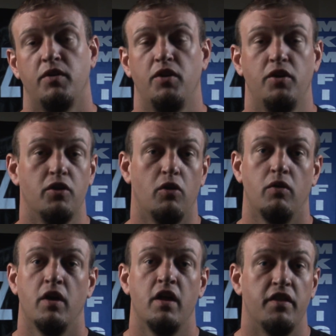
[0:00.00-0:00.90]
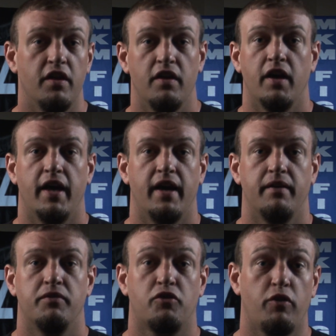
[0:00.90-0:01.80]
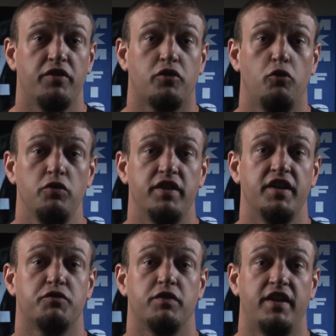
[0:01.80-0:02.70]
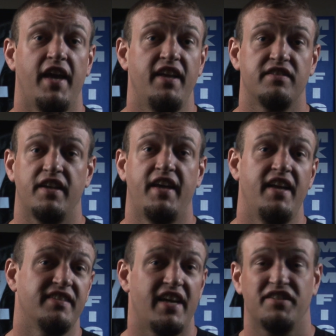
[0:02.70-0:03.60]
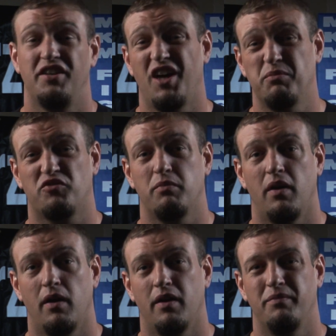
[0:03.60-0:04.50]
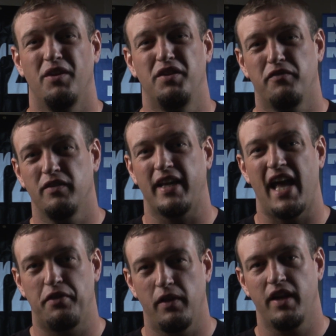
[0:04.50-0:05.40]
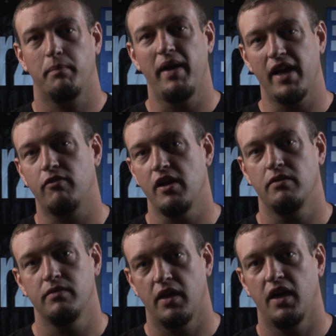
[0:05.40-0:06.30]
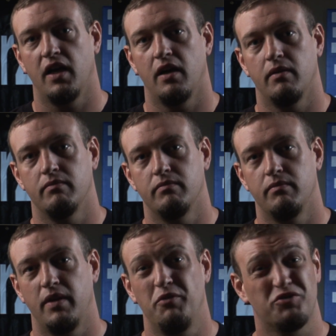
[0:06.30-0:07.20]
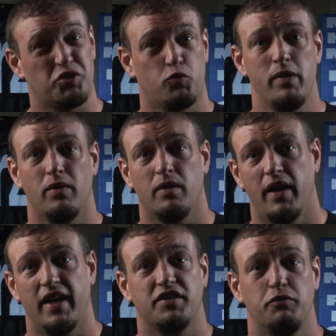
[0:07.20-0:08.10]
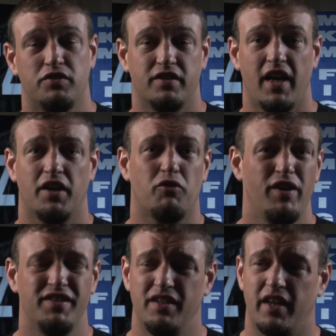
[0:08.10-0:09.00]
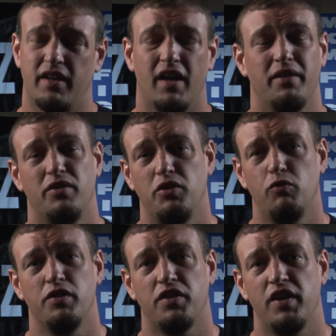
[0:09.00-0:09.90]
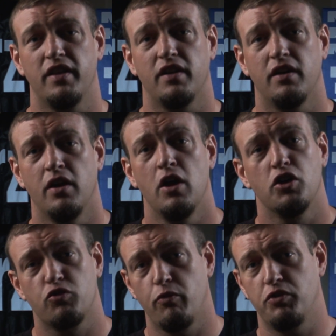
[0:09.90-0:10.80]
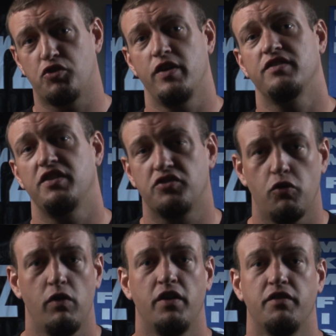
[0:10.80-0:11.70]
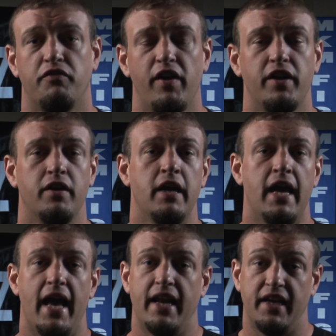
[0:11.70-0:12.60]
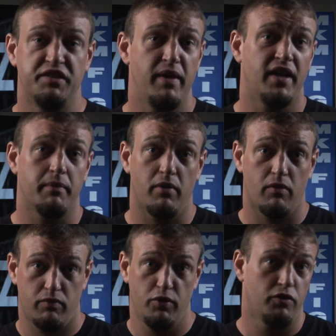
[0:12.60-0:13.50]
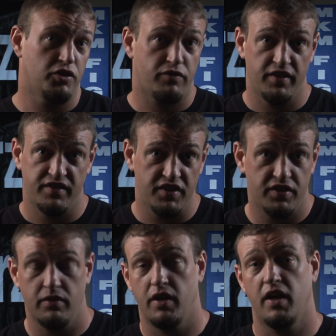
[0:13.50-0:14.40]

You know, the cool thing is with Gaines, like Gaines actually comes from a different like athletic background. He was a swimmer actually, which is kind of crazy. Like you wouldn't think that a swimmer would translate so well into fighter, and he's making a real good transition.